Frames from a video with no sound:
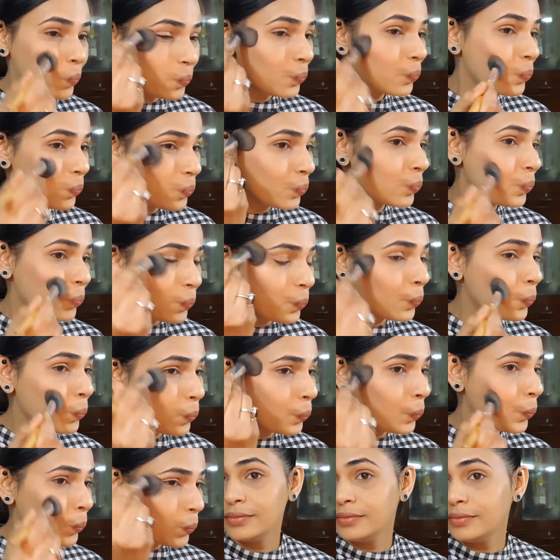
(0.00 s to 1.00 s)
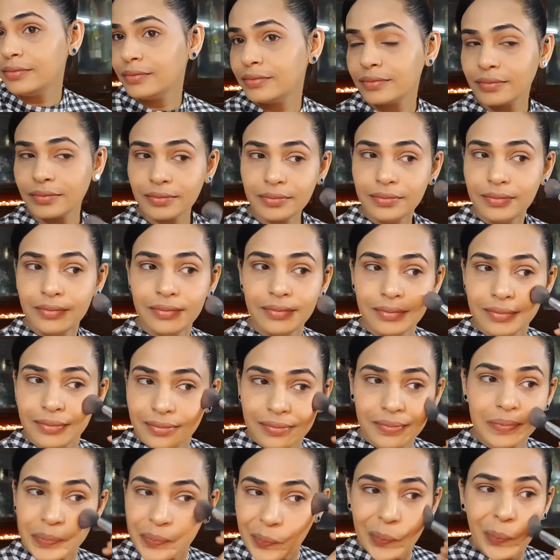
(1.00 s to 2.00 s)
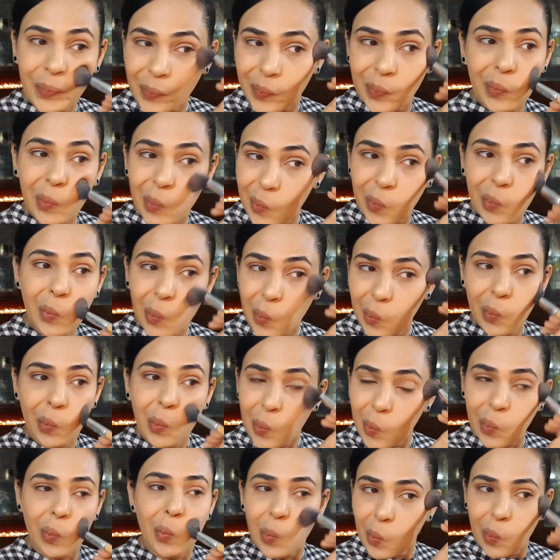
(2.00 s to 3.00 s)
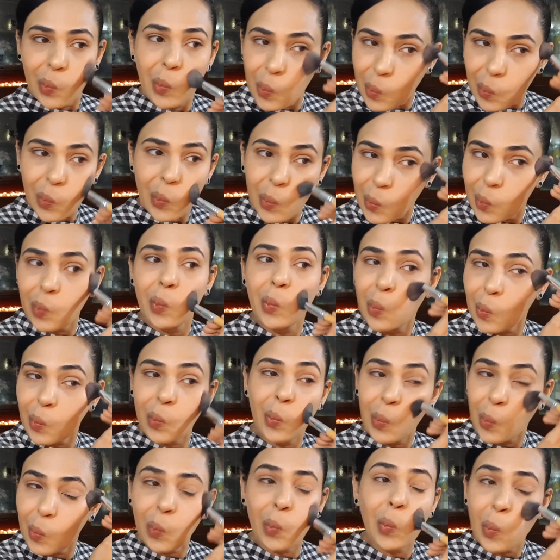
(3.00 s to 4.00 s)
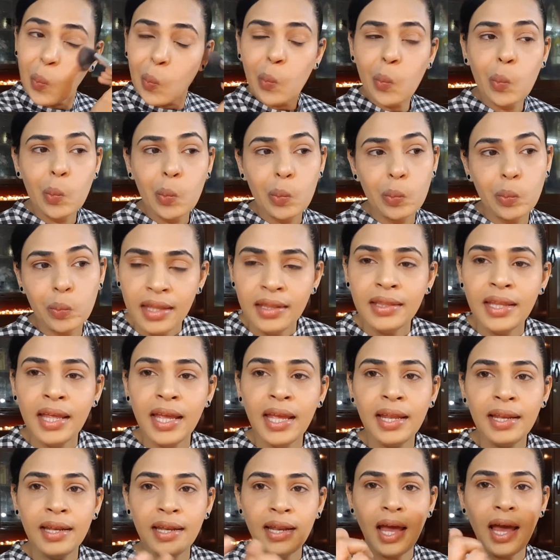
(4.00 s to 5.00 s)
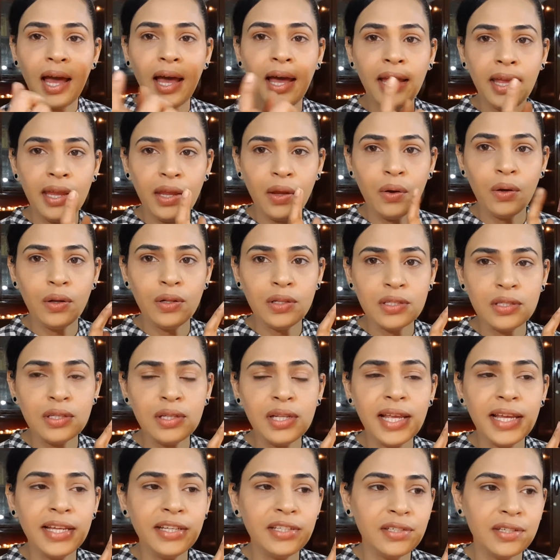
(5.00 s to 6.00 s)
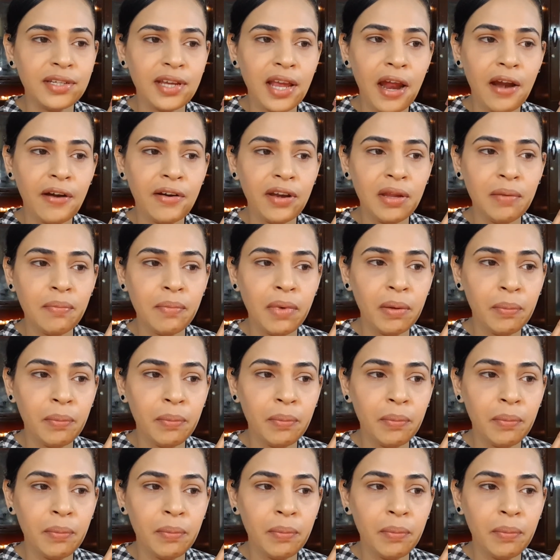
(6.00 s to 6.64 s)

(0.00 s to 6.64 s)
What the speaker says: take my blush on that, and I'm gonna apply this. Then I also like to carry my